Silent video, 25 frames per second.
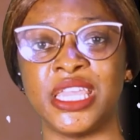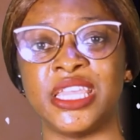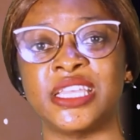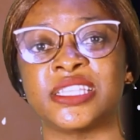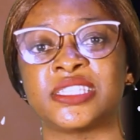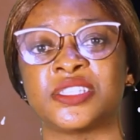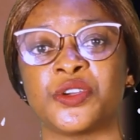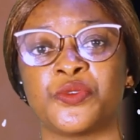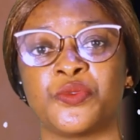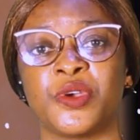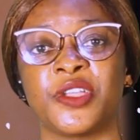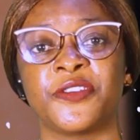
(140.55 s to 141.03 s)

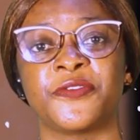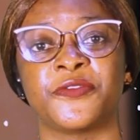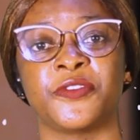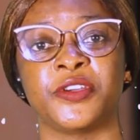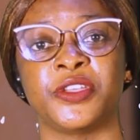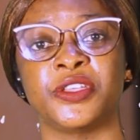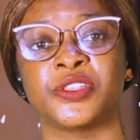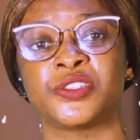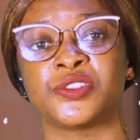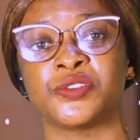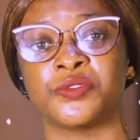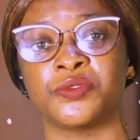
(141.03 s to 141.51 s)
It's a way
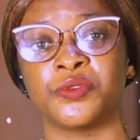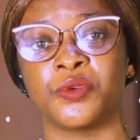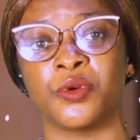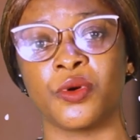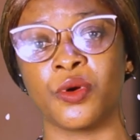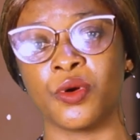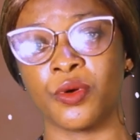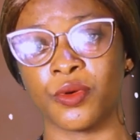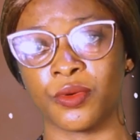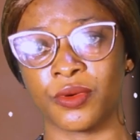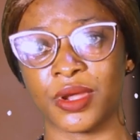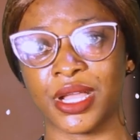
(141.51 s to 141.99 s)
for you to
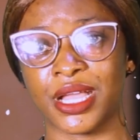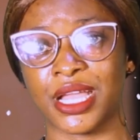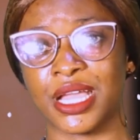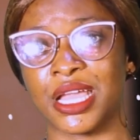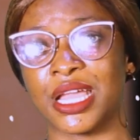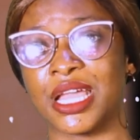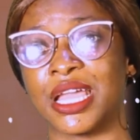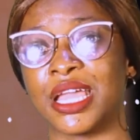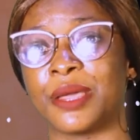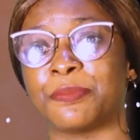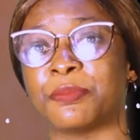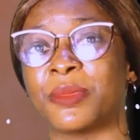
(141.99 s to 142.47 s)
know, oh,
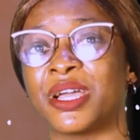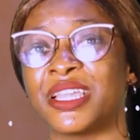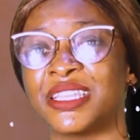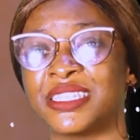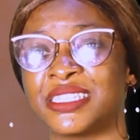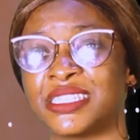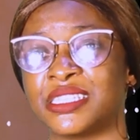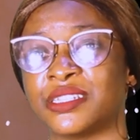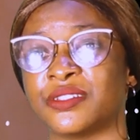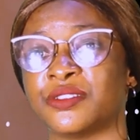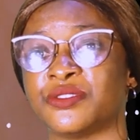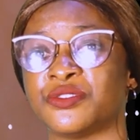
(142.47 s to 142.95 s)
am I
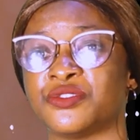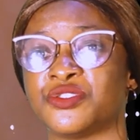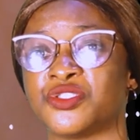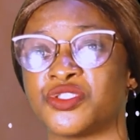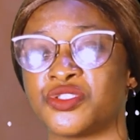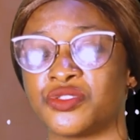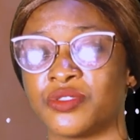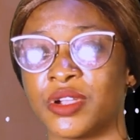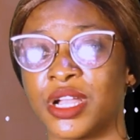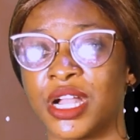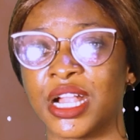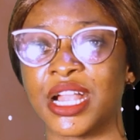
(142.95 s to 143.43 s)
still on
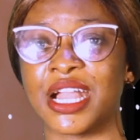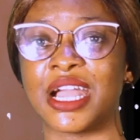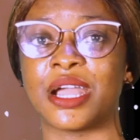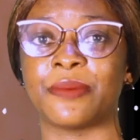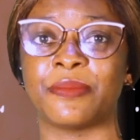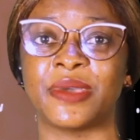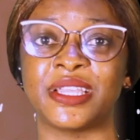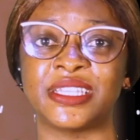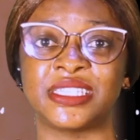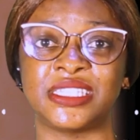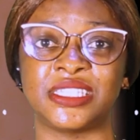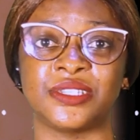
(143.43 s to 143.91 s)
track?
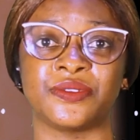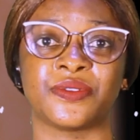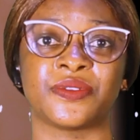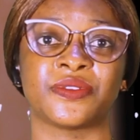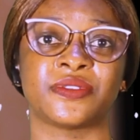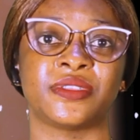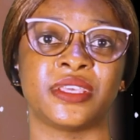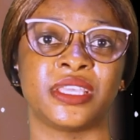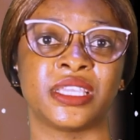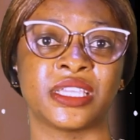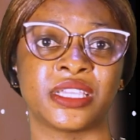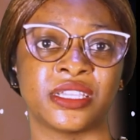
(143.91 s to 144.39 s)
Am I still
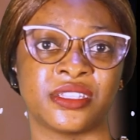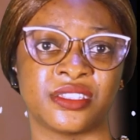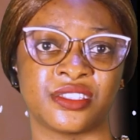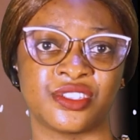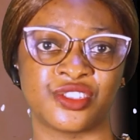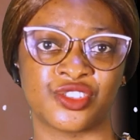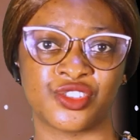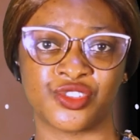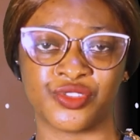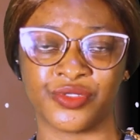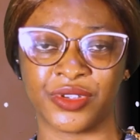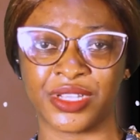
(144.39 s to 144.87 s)
thinking
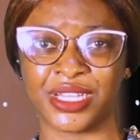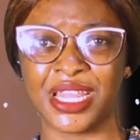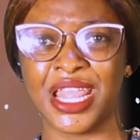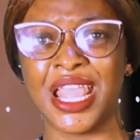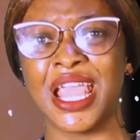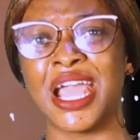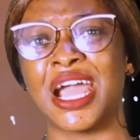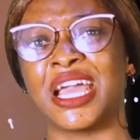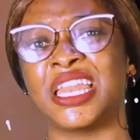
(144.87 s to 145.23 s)
straight?